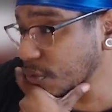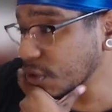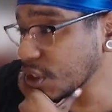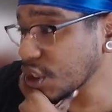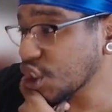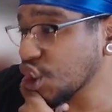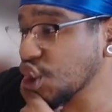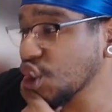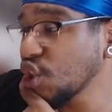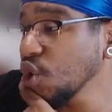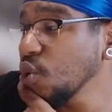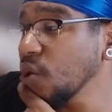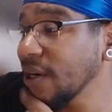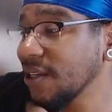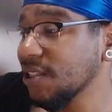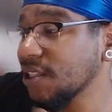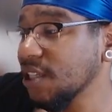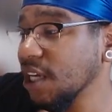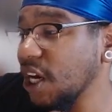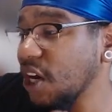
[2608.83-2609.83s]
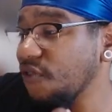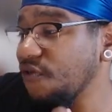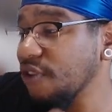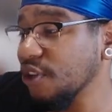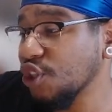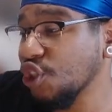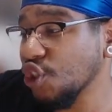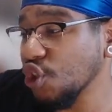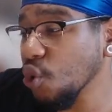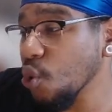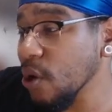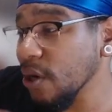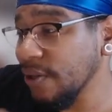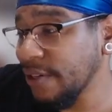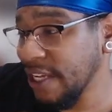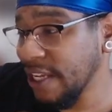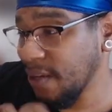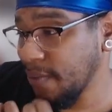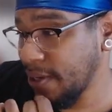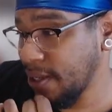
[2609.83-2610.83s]
students of the Sword
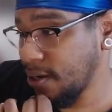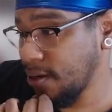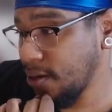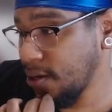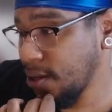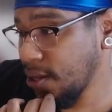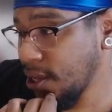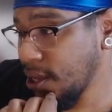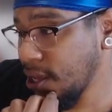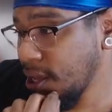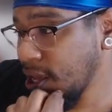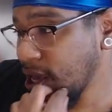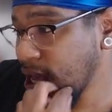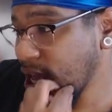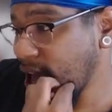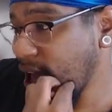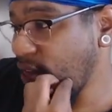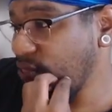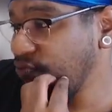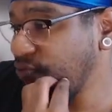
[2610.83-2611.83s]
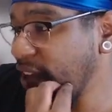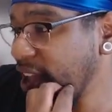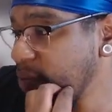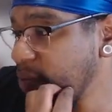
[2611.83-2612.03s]
Demon, and they